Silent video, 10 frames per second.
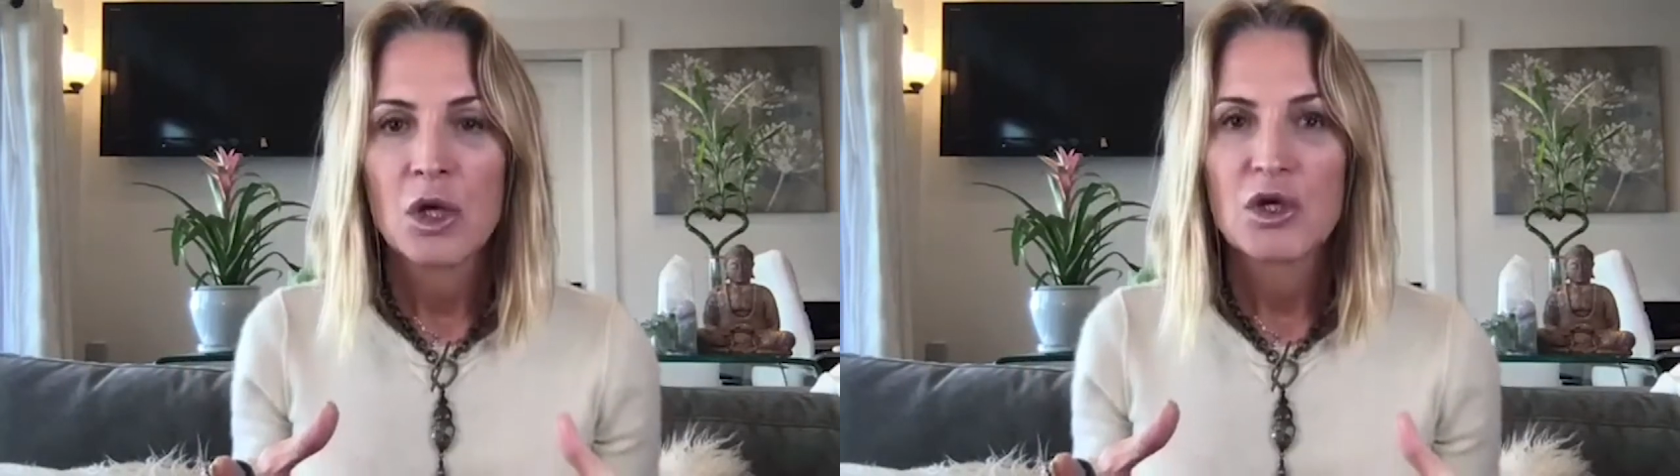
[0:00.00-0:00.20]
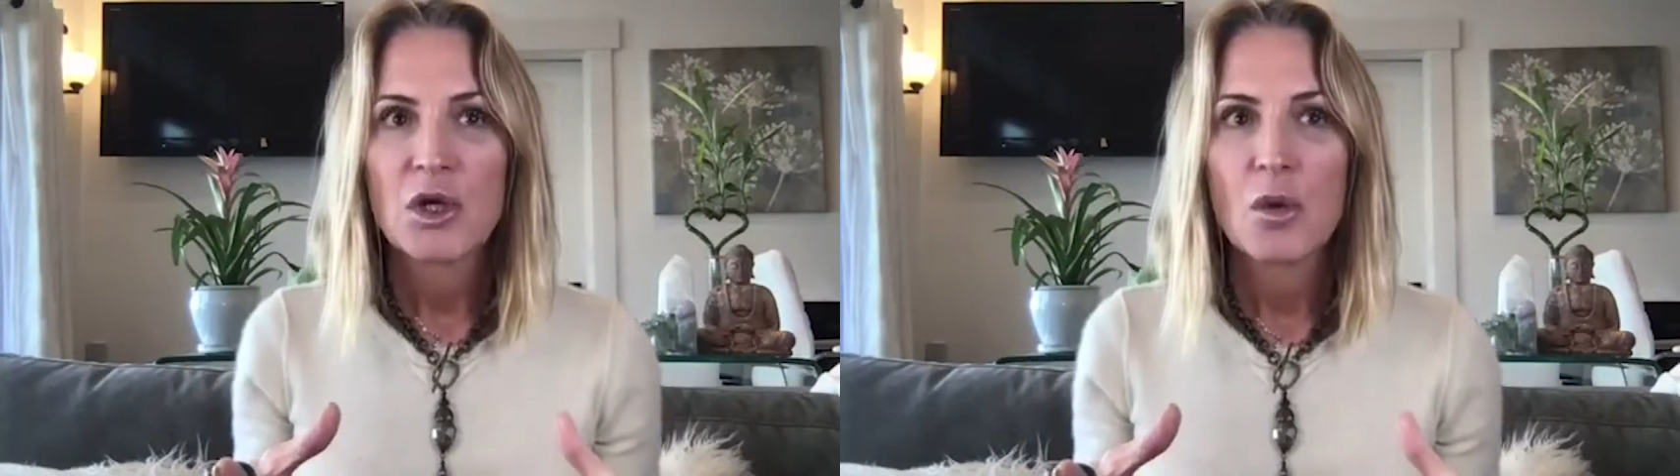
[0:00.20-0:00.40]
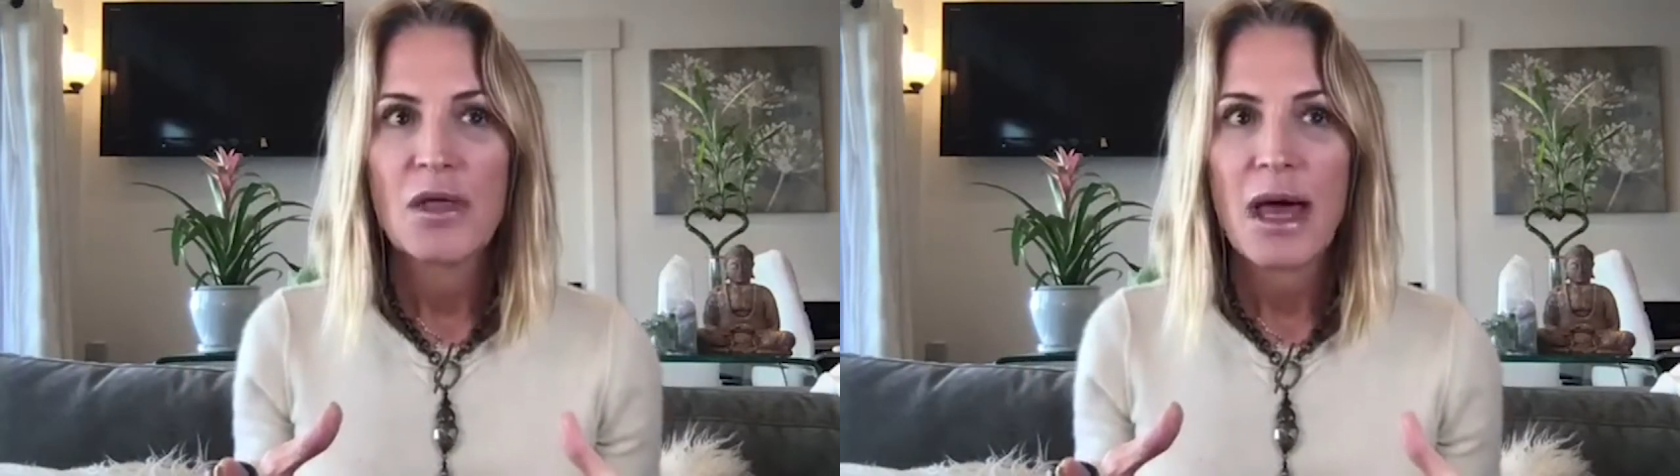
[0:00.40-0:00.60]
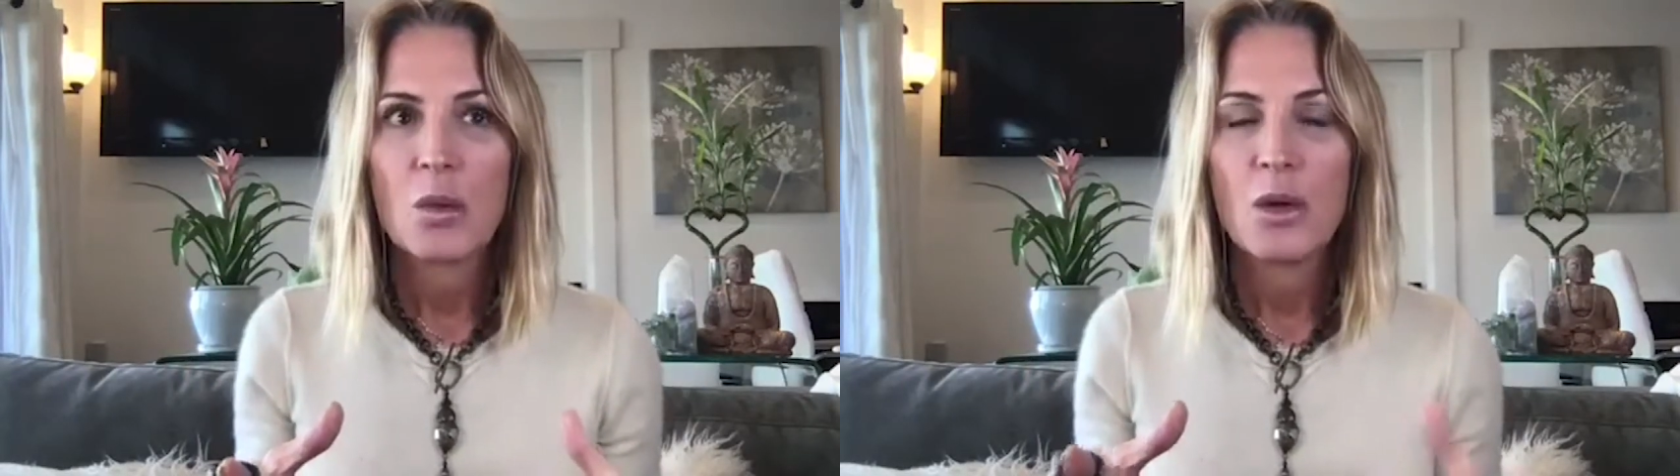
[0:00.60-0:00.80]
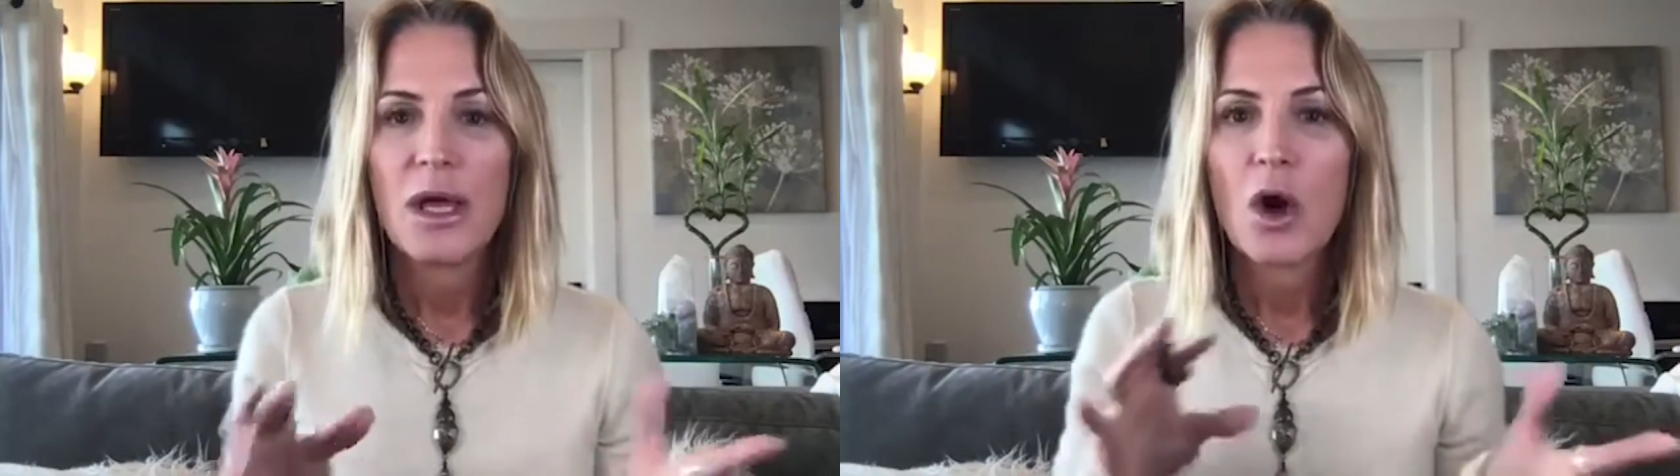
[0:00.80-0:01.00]
so
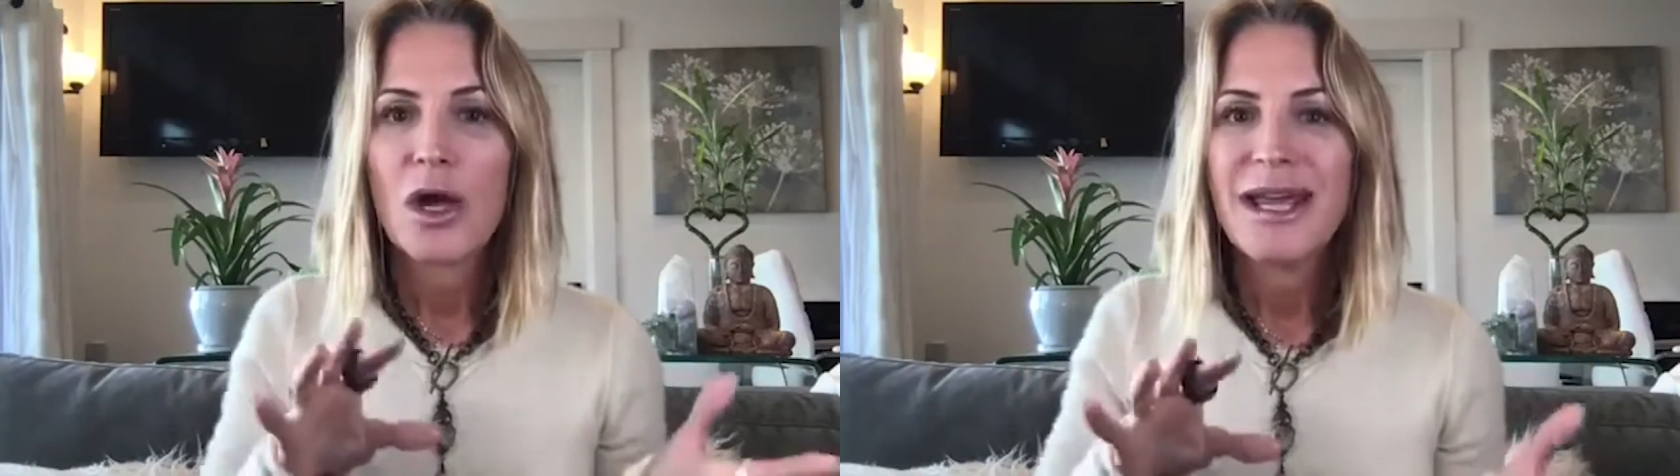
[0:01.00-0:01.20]
that we are